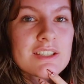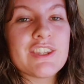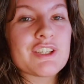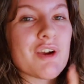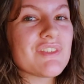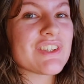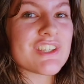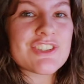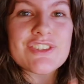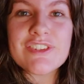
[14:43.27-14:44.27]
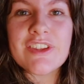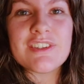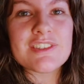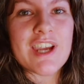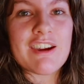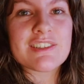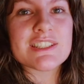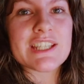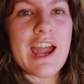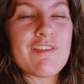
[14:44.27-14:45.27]
And the conversations that these
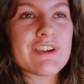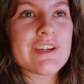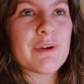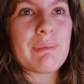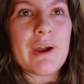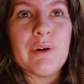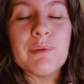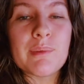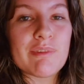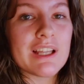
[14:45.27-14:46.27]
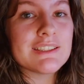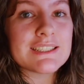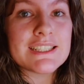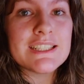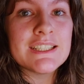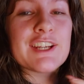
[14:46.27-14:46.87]
characters are having about morality,